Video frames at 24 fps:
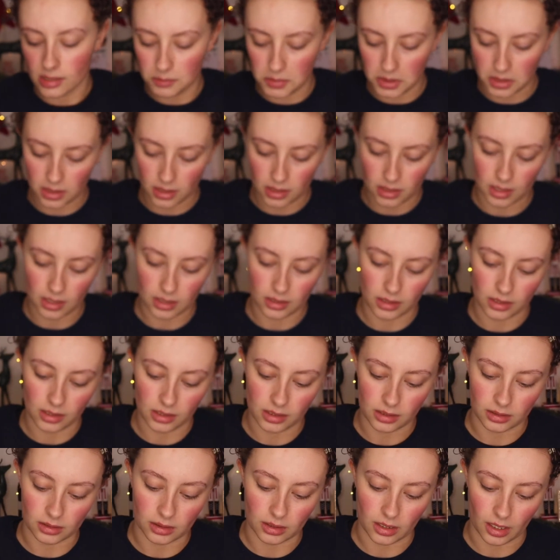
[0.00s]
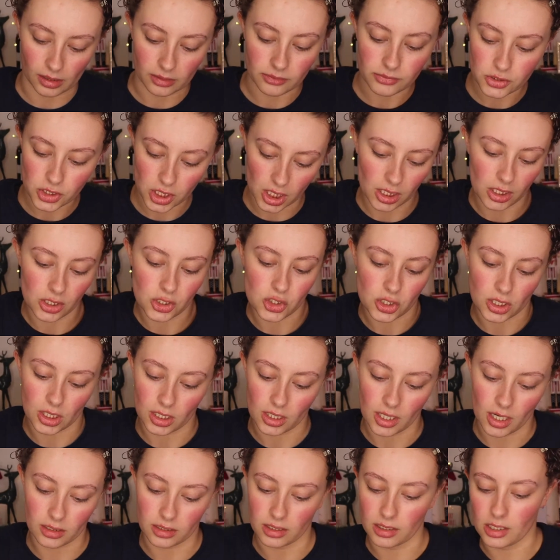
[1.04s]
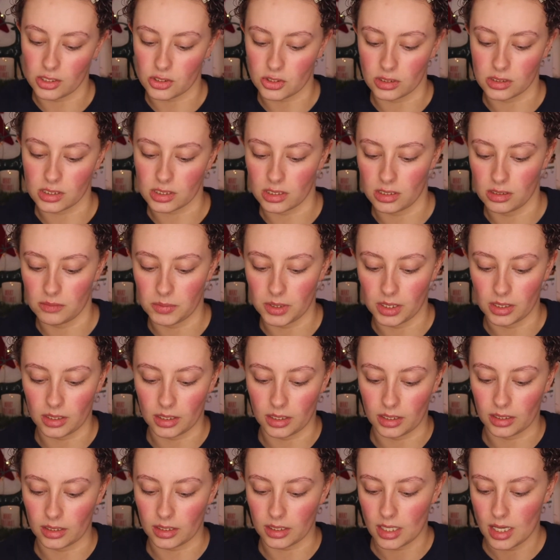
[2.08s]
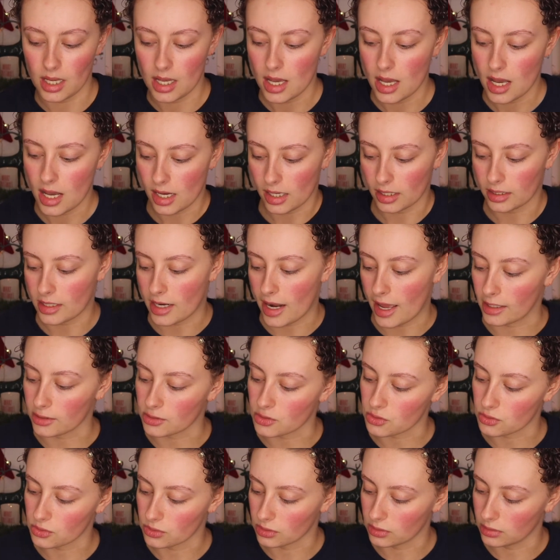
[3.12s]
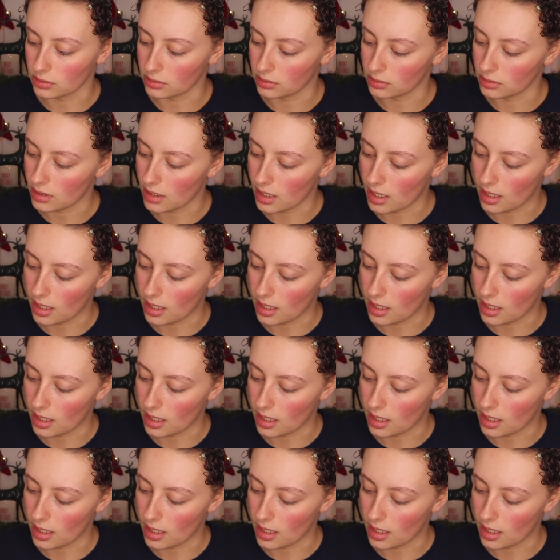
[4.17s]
to be anything like life-changing. I think it's just going to be like a natural